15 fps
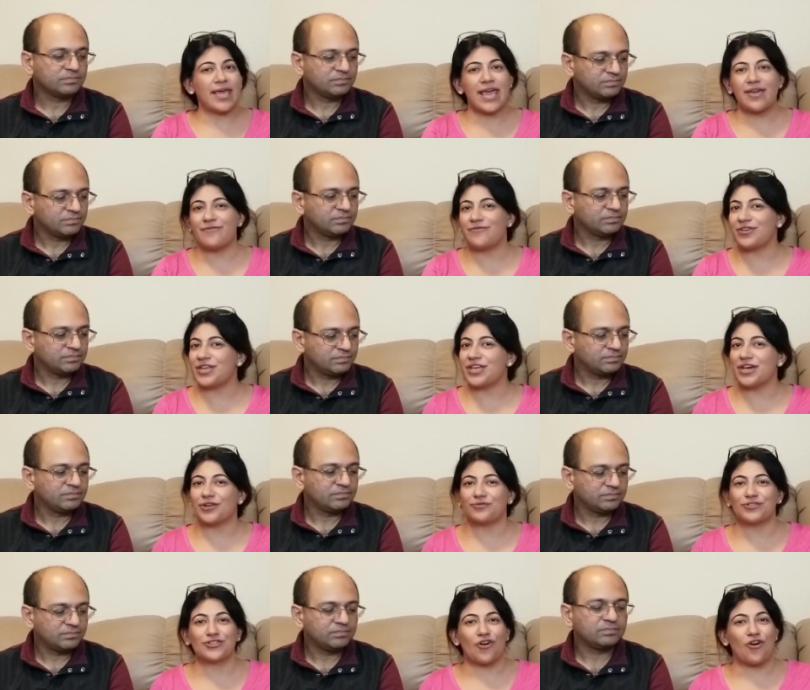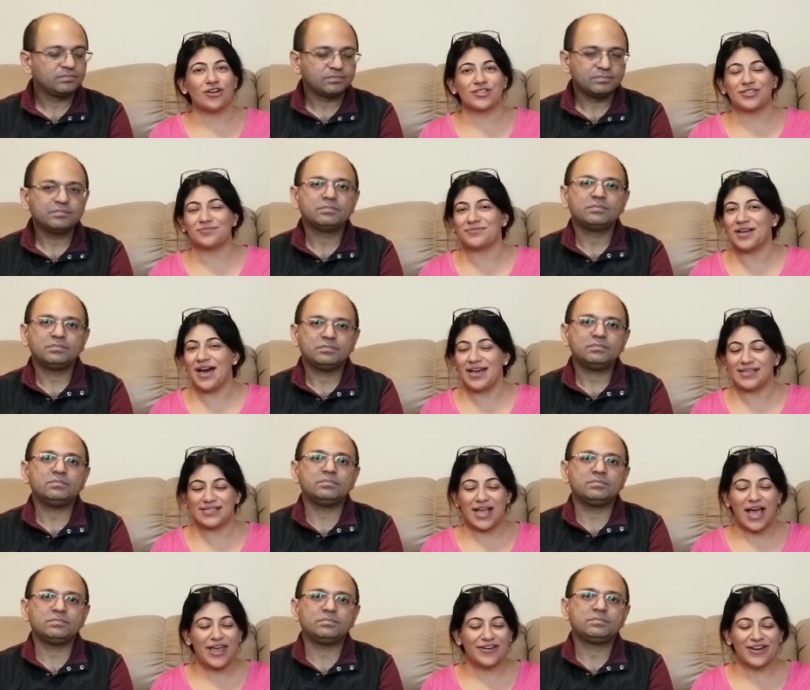Speaker 1: every year was awesome, guys.
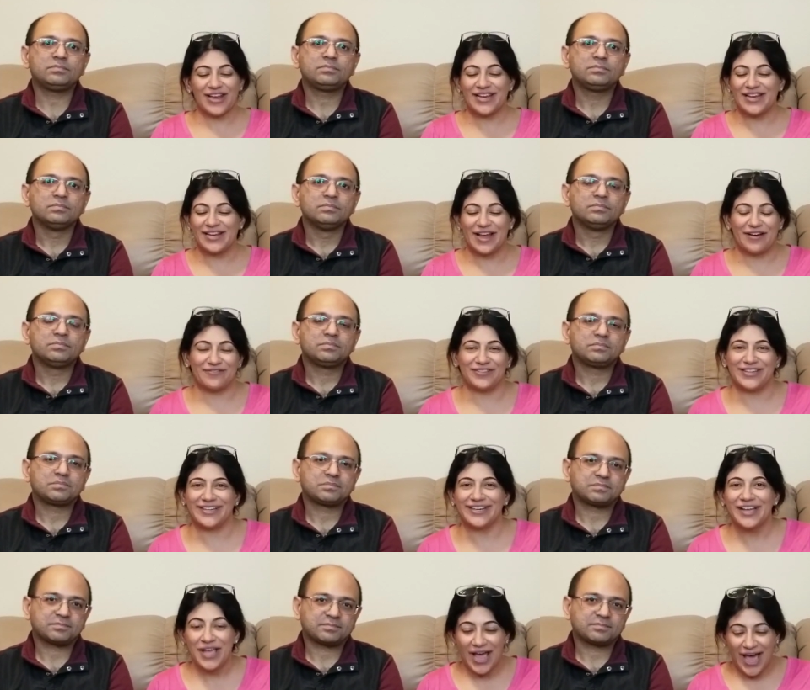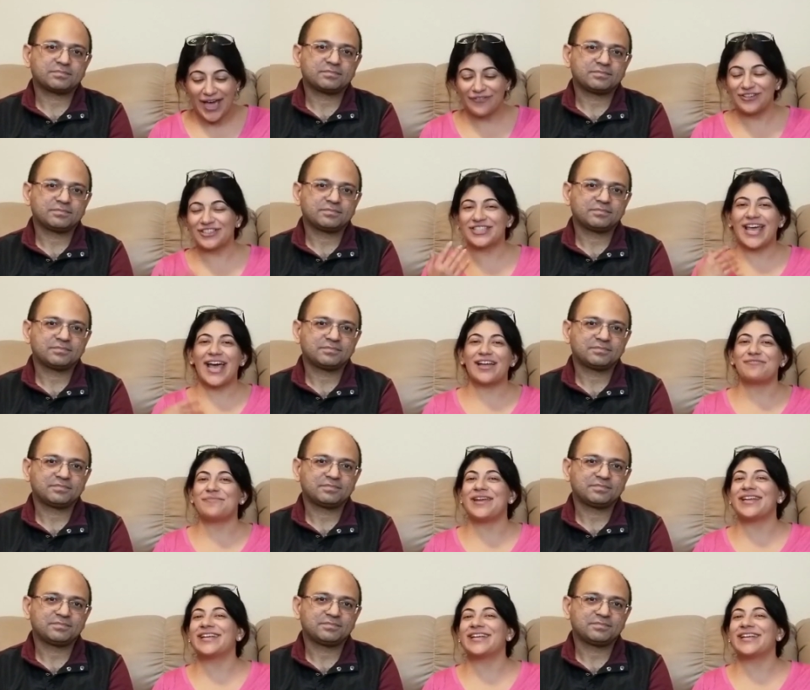I really loved it. I wish they had made